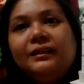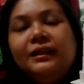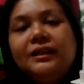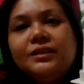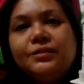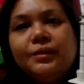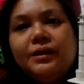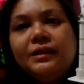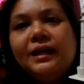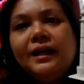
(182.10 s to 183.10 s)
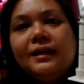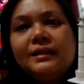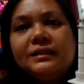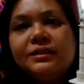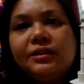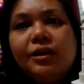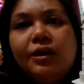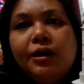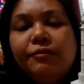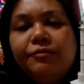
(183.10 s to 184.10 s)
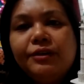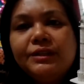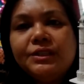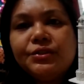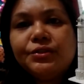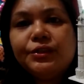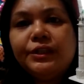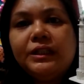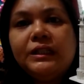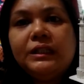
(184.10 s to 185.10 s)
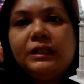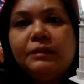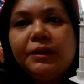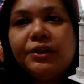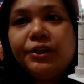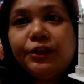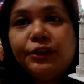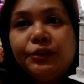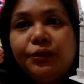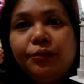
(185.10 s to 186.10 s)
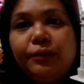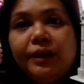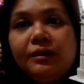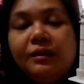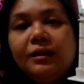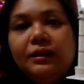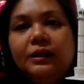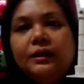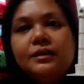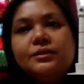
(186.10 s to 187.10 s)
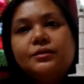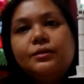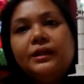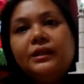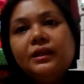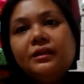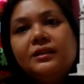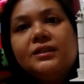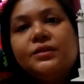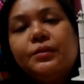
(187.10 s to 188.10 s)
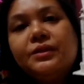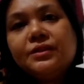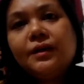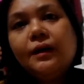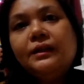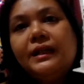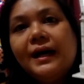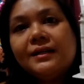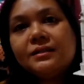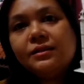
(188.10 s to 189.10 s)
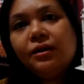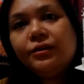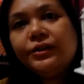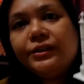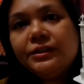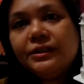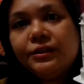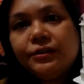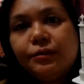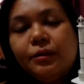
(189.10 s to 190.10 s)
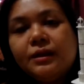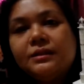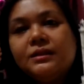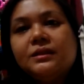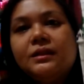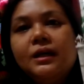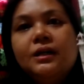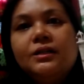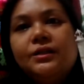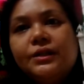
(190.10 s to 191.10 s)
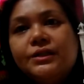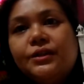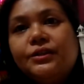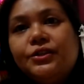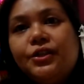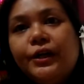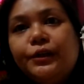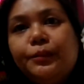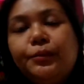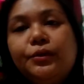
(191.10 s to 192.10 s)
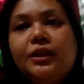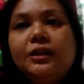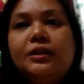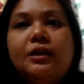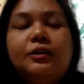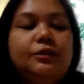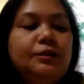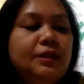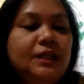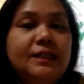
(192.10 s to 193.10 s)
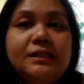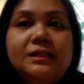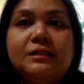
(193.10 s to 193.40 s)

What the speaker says: This one has a very sturdy material to it, so I think this one is gonna last longer than the other ones. So he's gonna try to put it on his